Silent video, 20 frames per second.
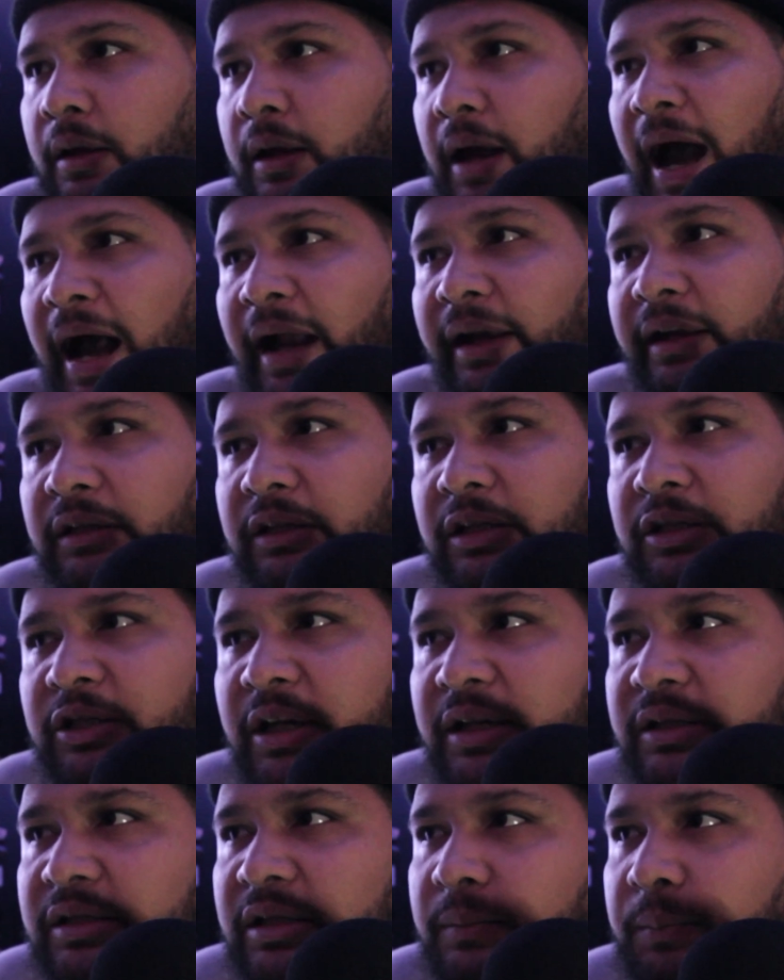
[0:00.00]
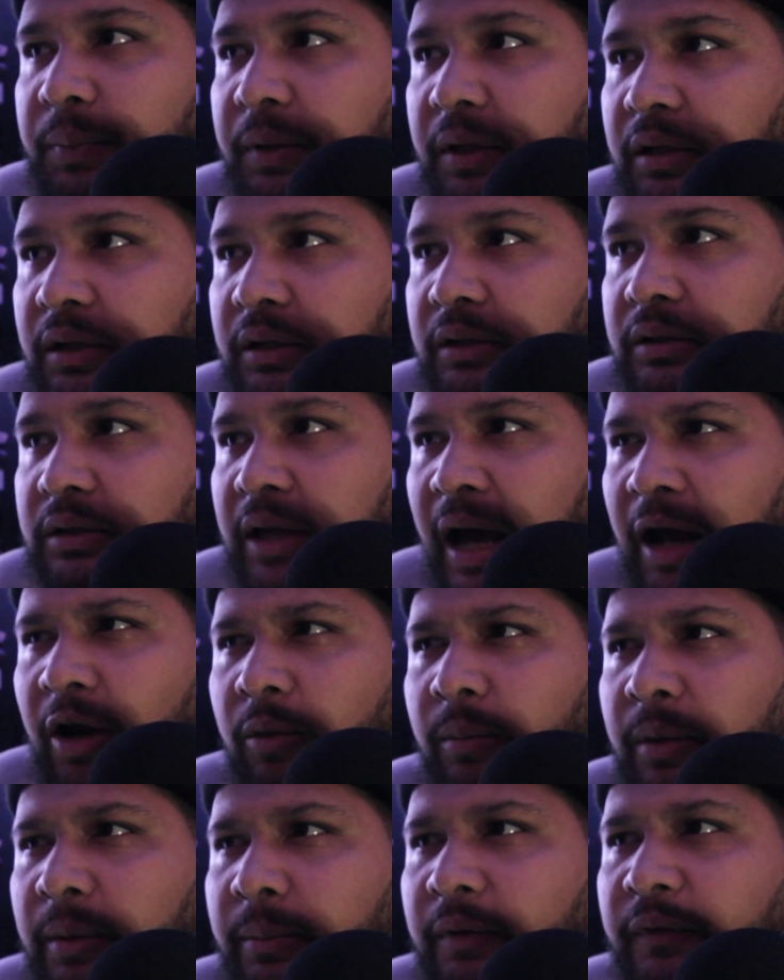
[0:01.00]
I get to J.C. Penney's. I
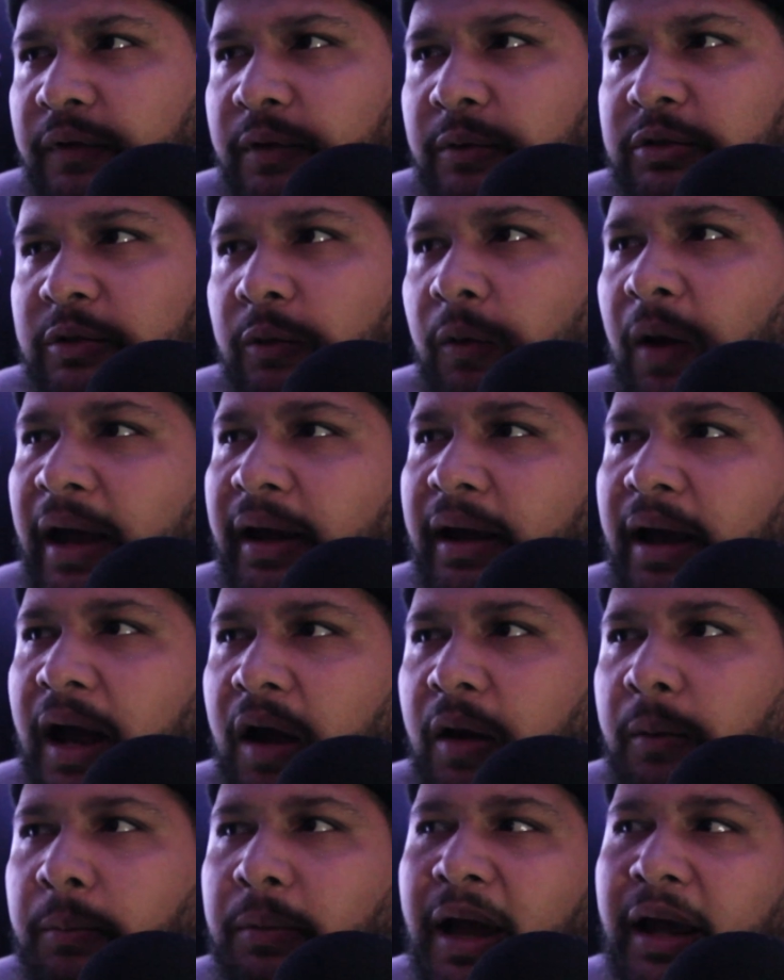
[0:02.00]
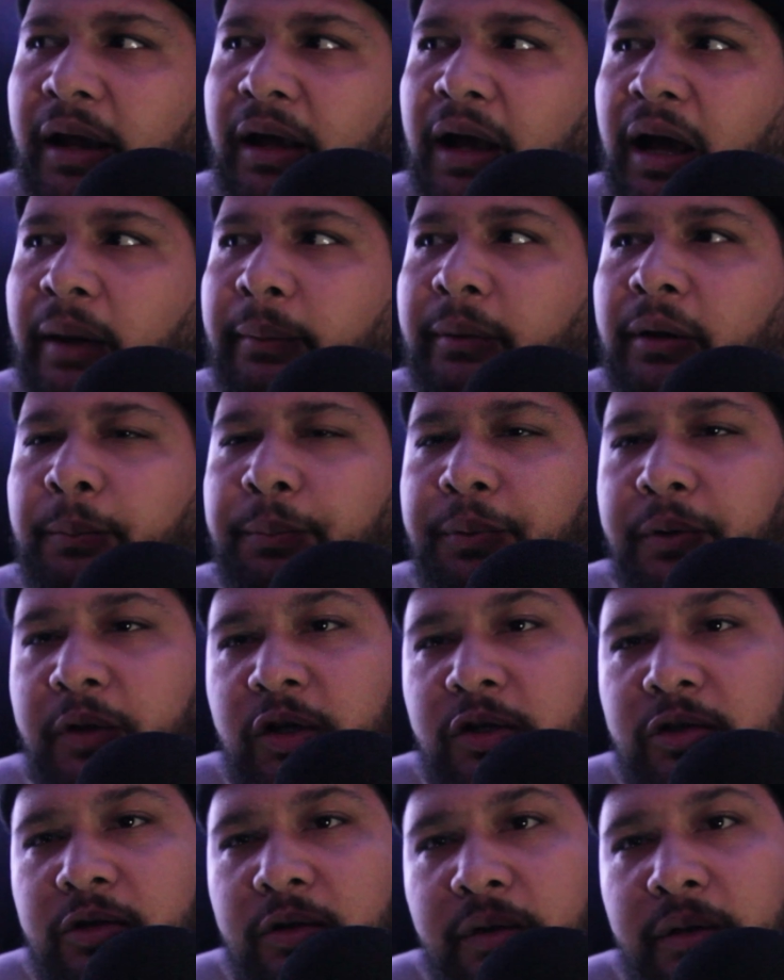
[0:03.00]
don't remember if it was a white guy or a black guy, but I'm
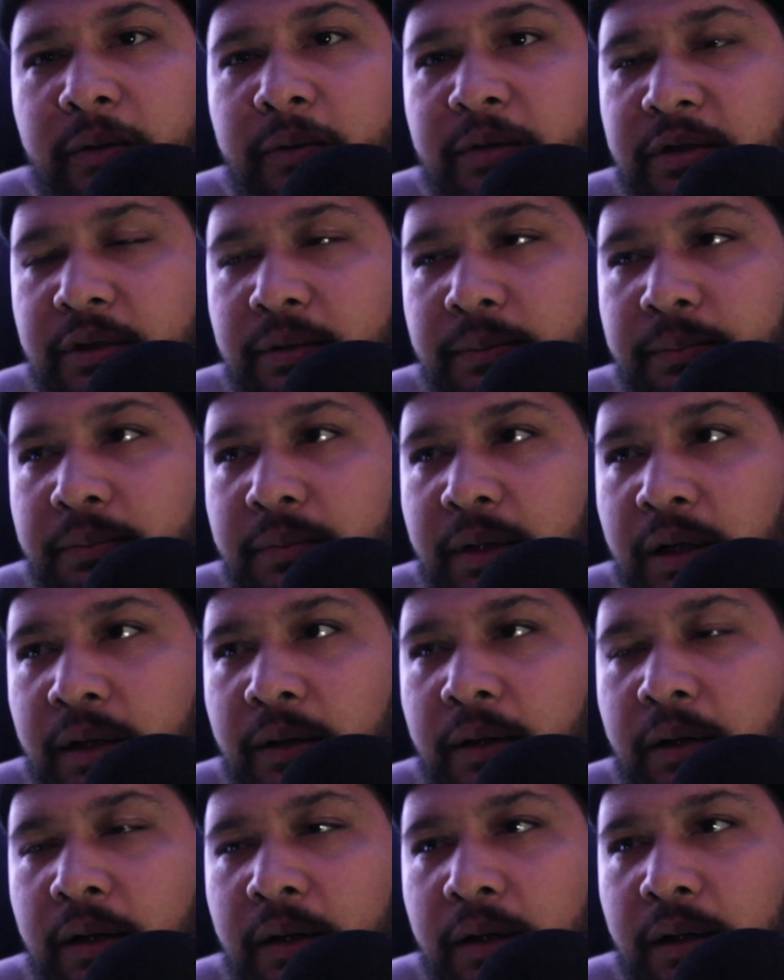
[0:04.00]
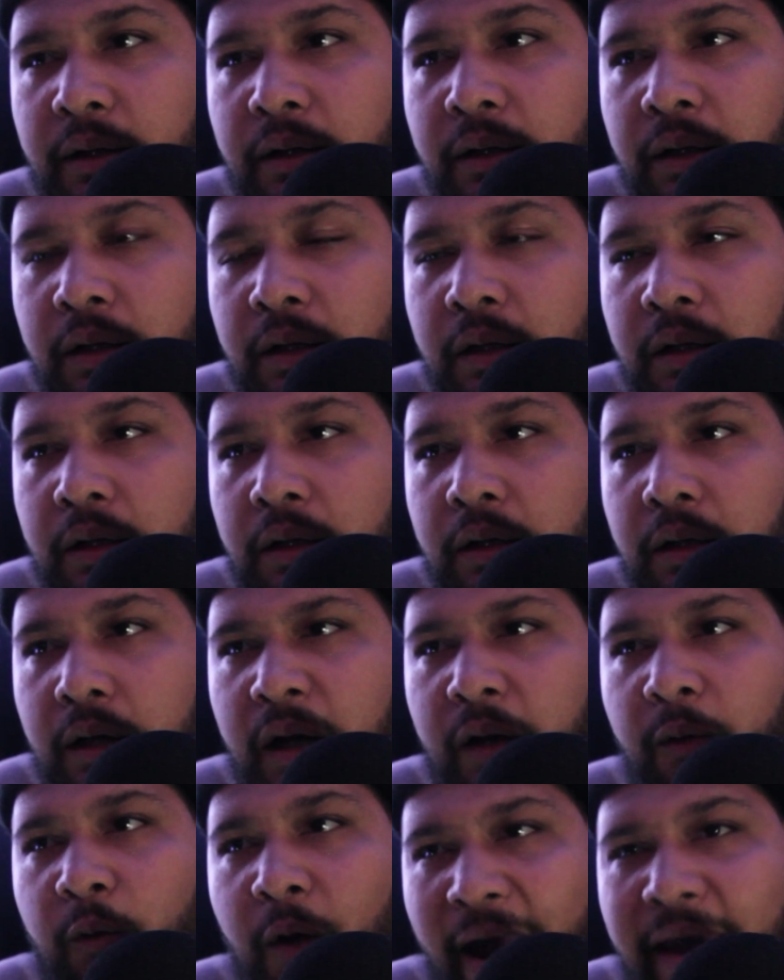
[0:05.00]
pretty sure it was a
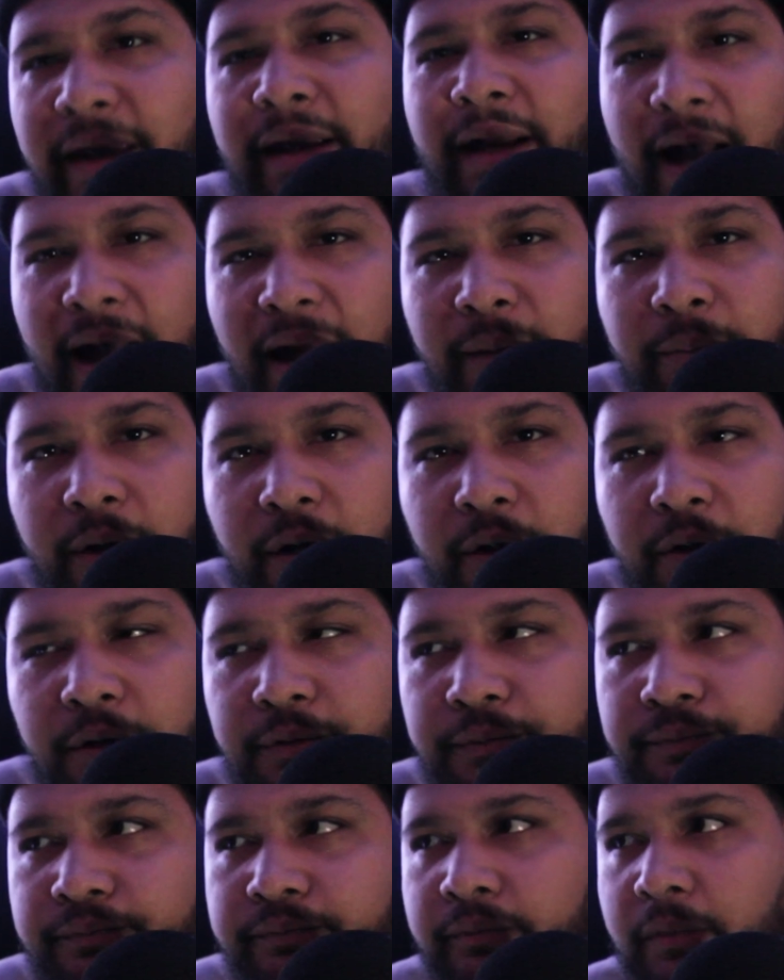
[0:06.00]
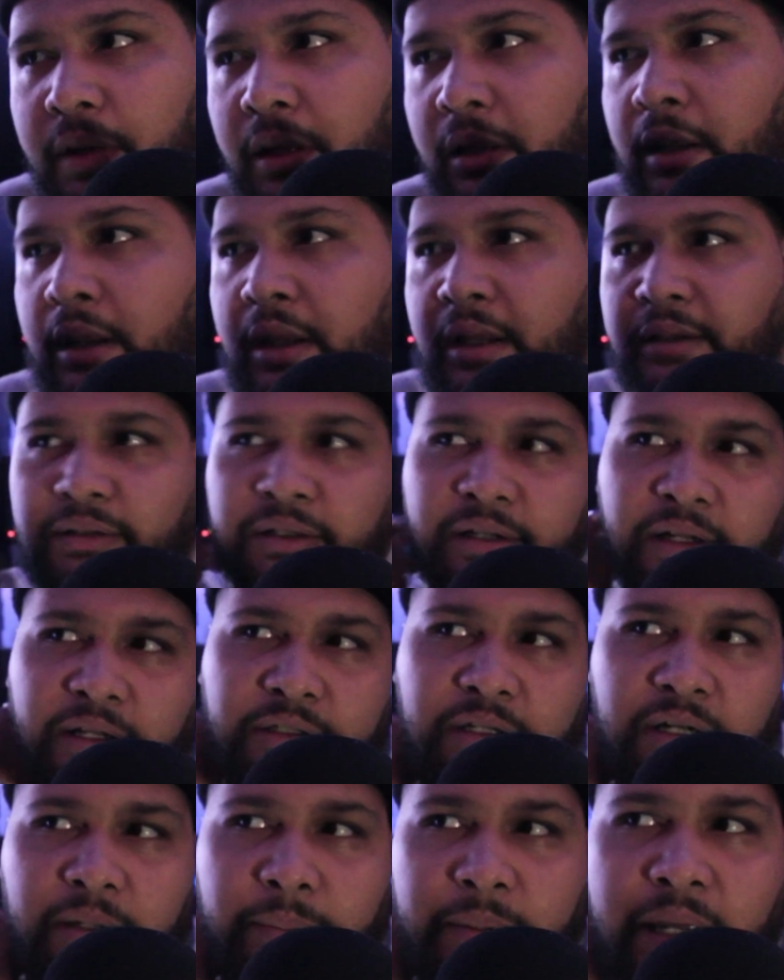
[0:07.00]
white guy, bro, that
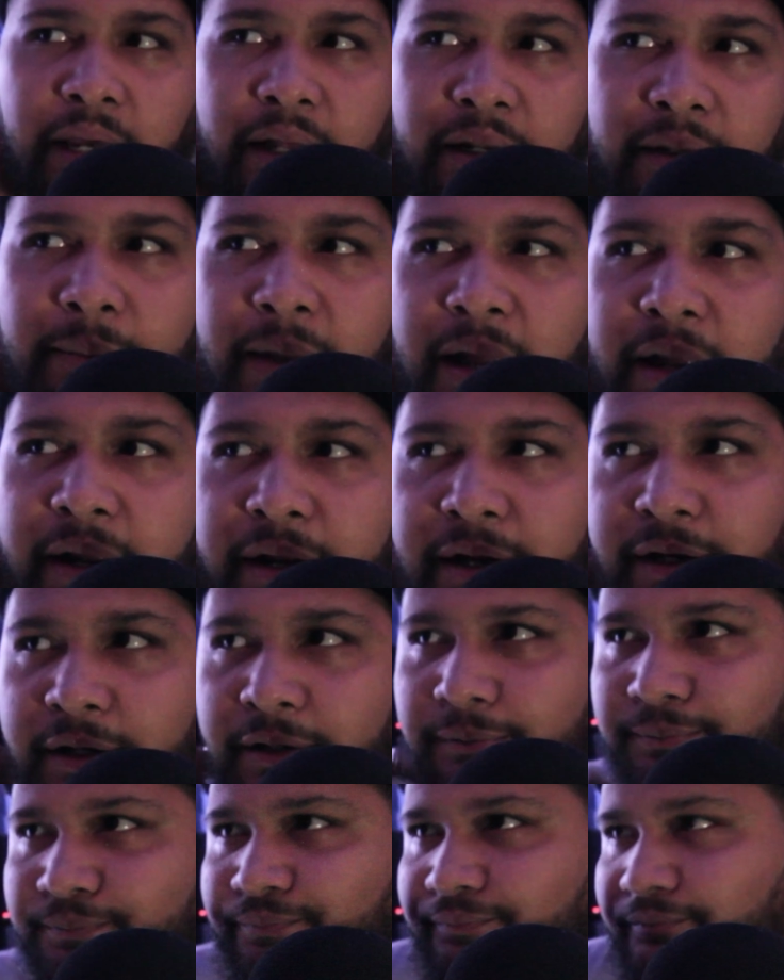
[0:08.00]
ended up cutting my hair.